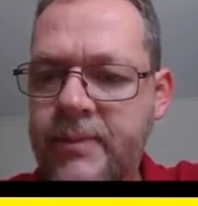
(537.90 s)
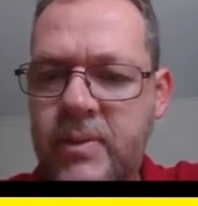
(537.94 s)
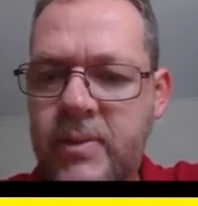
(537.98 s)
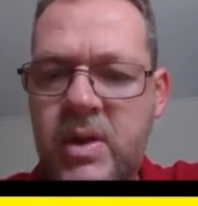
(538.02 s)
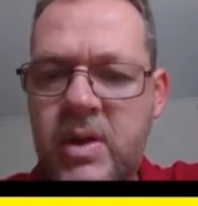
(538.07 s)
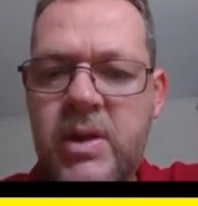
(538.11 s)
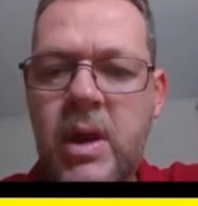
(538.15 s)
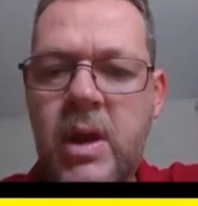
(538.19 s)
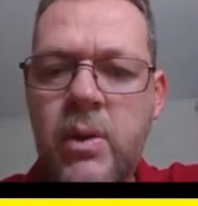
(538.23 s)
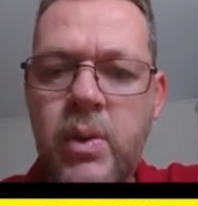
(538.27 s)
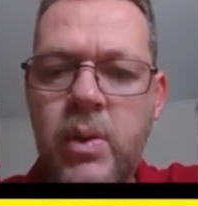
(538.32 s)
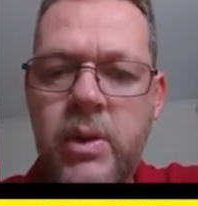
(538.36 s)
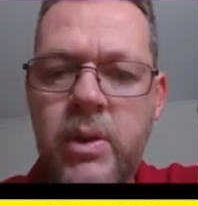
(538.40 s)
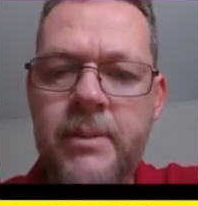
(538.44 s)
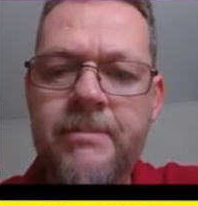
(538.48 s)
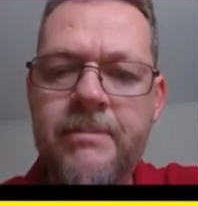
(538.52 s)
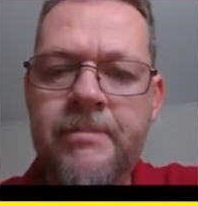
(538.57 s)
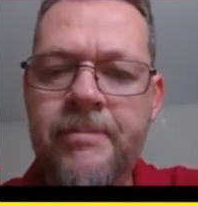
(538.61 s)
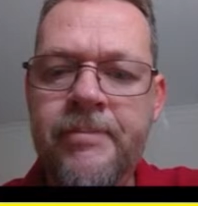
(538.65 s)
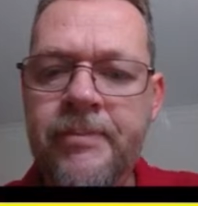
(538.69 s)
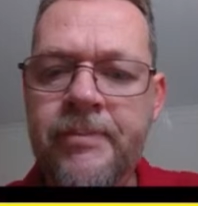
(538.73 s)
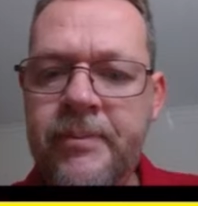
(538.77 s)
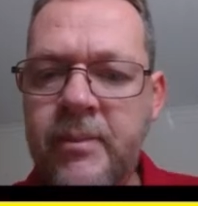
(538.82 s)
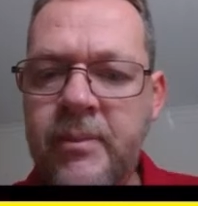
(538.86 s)
so on.
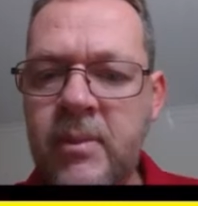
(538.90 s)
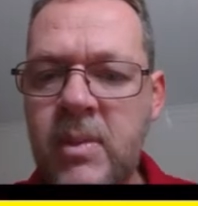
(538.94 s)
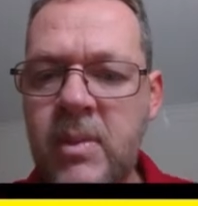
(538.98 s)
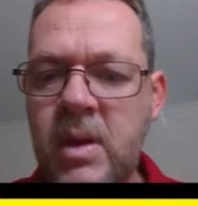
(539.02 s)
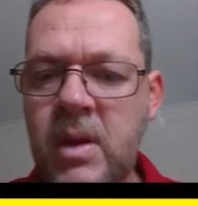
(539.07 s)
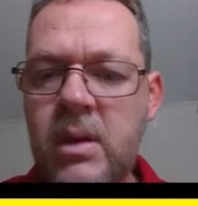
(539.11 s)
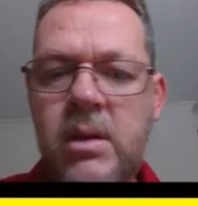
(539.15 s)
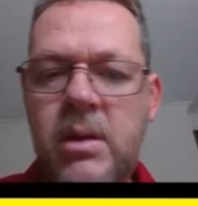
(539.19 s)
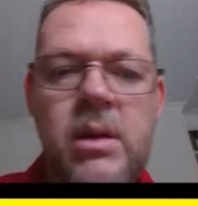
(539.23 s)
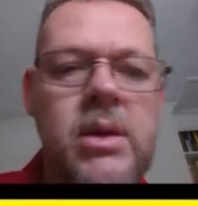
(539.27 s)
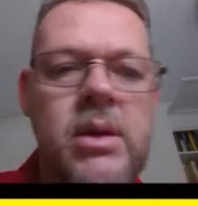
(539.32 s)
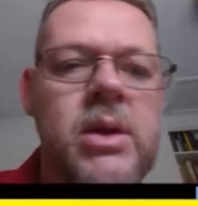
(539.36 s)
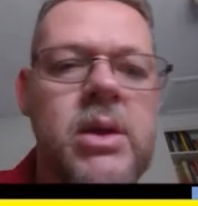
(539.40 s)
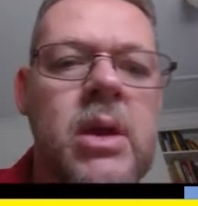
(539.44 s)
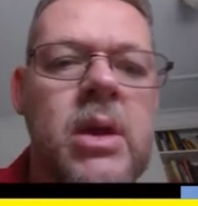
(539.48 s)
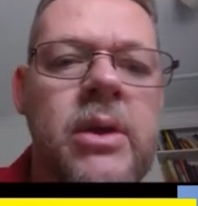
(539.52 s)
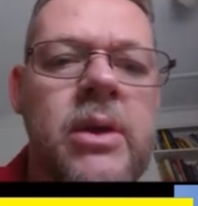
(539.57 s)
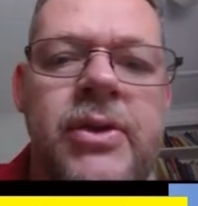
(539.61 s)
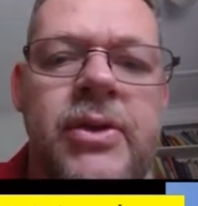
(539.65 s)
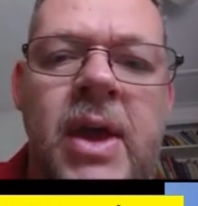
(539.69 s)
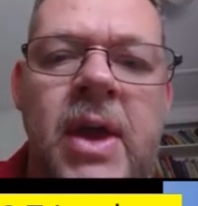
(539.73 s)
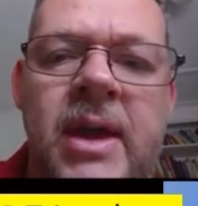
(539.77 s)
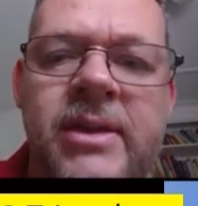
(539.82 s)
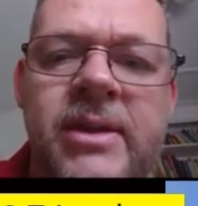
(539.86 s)

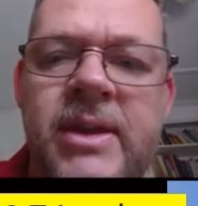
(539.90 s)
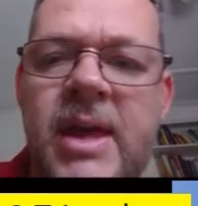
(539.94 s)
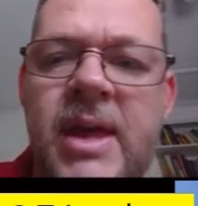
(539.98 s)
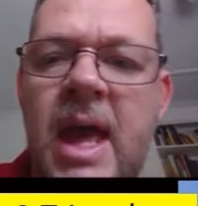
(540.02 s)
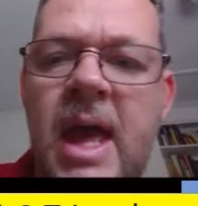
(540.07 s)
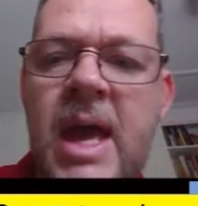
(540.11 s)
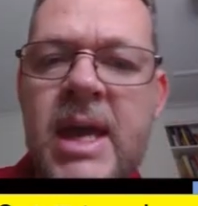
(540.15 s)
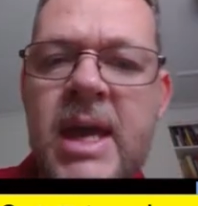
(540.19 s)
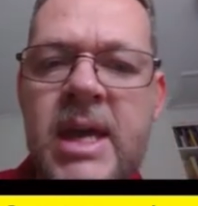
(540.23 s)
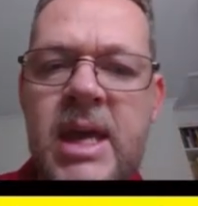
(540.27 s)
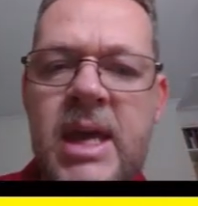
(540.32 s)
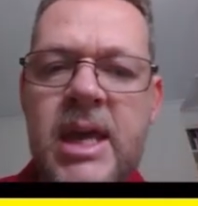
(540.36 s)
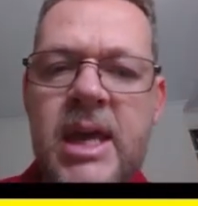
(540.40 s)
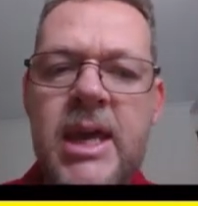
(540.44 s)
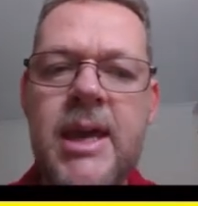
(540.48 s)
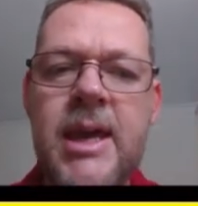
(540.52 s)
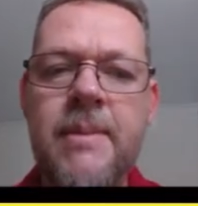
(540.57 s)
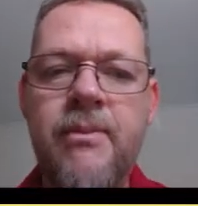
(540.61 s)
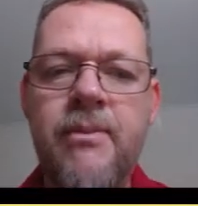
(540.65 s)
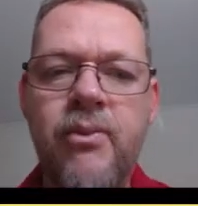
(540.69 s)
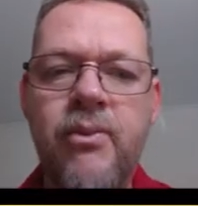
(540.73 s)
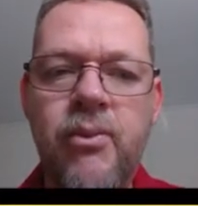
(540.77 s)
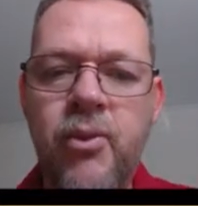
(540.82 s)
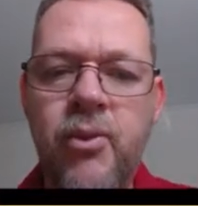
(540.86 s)
So that's a
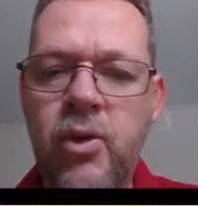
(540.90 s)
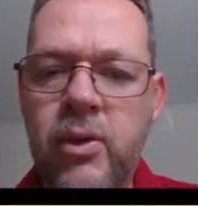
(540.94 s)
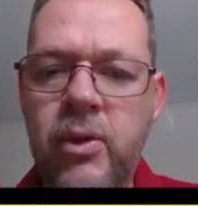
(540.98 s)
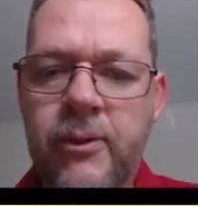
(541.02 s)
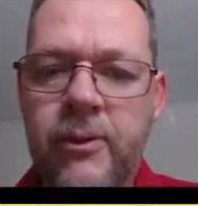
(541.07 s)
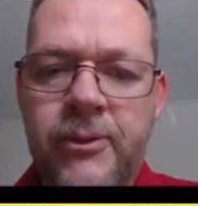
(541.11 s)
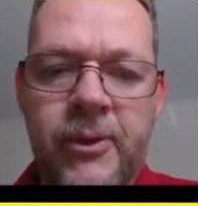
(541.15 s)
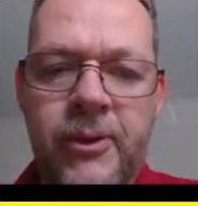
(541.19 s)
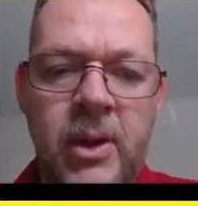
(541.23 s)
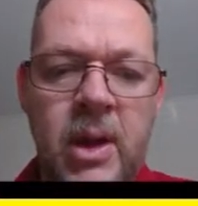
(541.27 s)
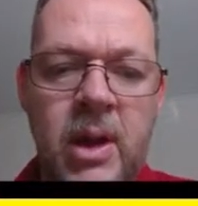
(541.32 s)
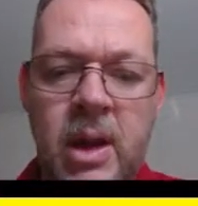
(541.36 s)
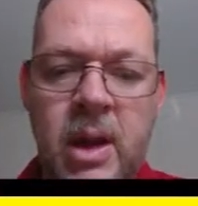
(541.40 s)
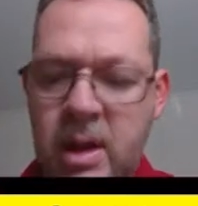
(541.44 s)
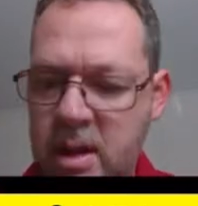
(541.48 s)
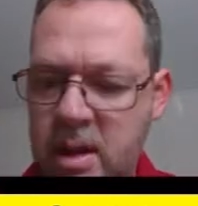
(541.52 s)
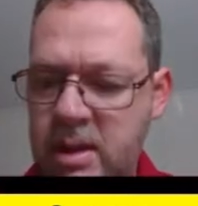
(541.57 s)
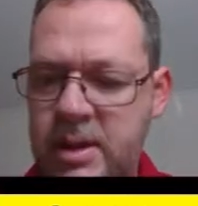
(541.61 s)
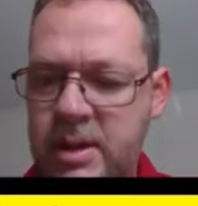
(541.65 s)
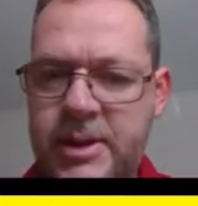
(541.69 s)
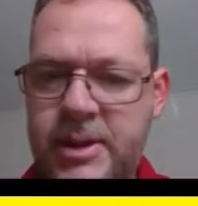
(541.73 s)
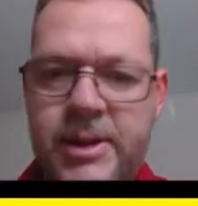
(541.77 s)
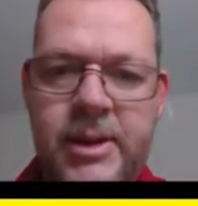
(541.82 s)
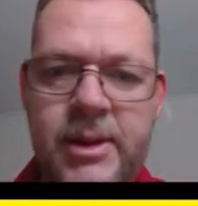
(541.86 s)
hip roof.
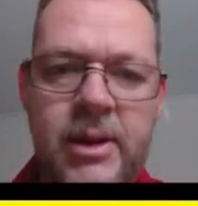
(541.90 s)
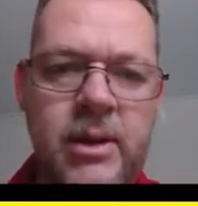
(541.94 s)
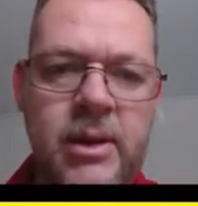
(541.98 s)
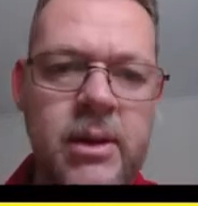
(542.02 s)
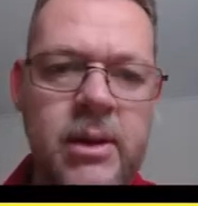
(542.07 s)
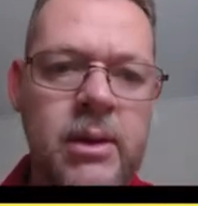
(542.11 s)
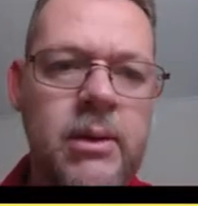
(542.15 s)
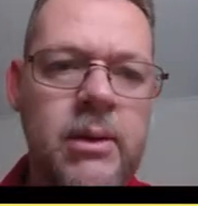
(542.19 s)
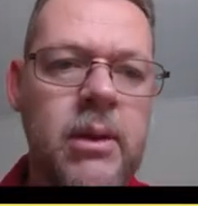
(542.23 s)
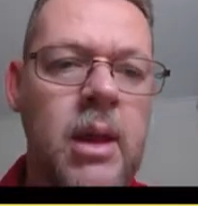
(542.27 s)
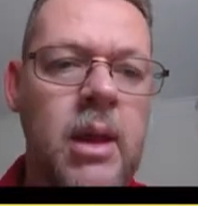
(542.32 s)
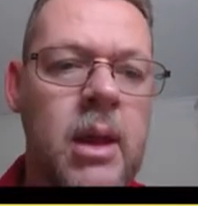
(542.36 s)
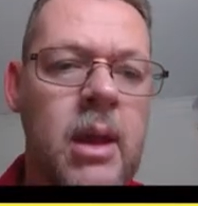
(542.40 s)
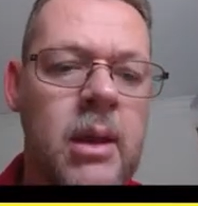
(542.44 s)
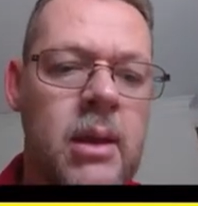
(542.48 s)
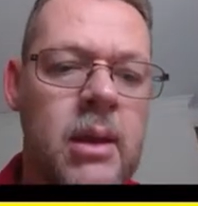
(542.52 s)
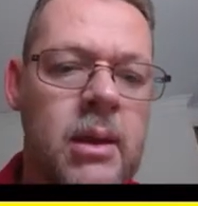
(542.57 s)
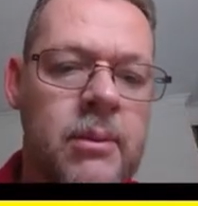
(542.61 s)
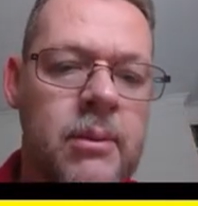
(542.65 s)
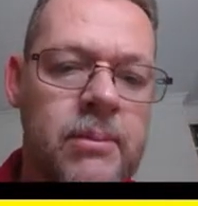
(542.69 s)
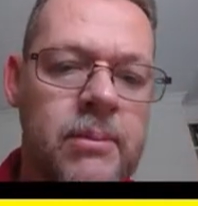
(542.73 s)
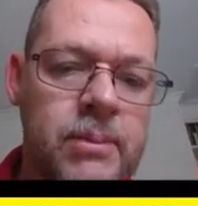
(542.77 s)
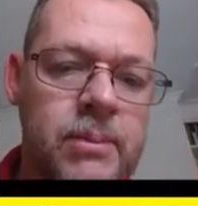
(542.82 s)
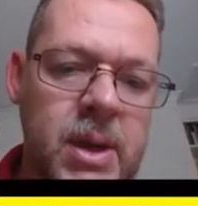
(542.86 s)
So
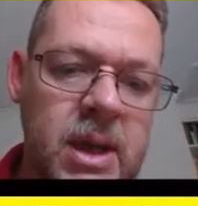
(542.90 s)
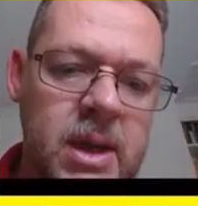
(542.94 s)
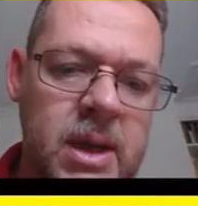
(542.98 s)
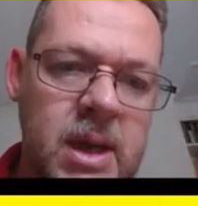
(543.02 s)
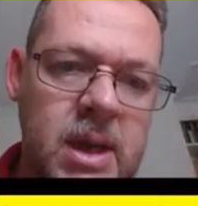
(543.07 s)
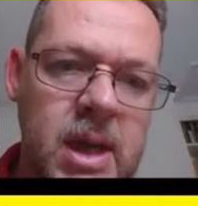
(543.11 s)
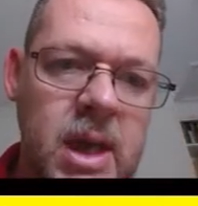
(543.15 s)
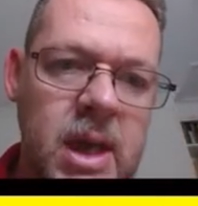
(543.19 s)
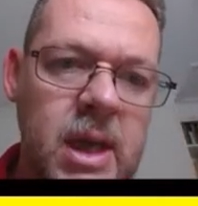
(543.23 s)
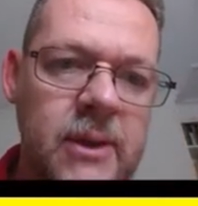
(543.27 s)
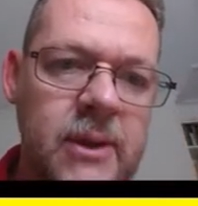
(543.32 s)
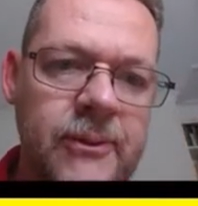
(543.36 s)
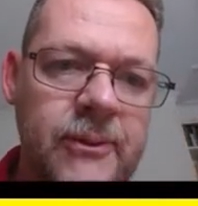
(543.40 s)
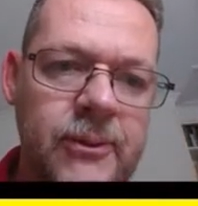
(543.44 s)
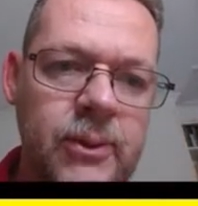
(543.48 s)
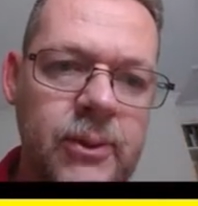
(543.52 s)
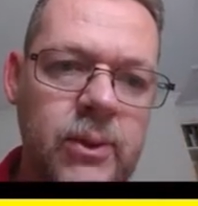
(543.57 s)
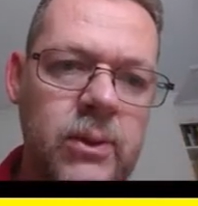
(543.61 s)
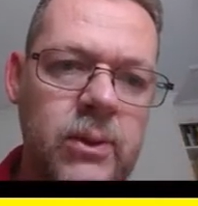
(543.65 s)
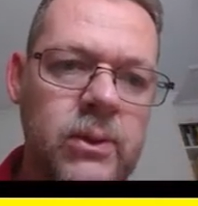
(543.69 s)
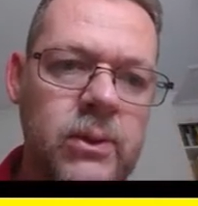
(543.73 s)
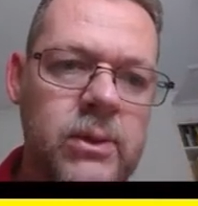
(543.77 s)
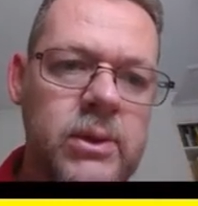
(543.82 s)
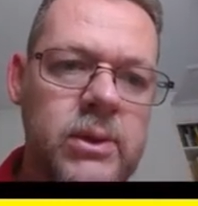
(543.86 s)
be
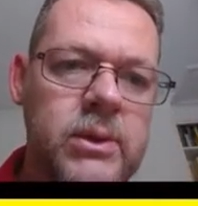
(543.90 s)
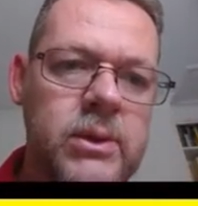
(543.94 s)
careful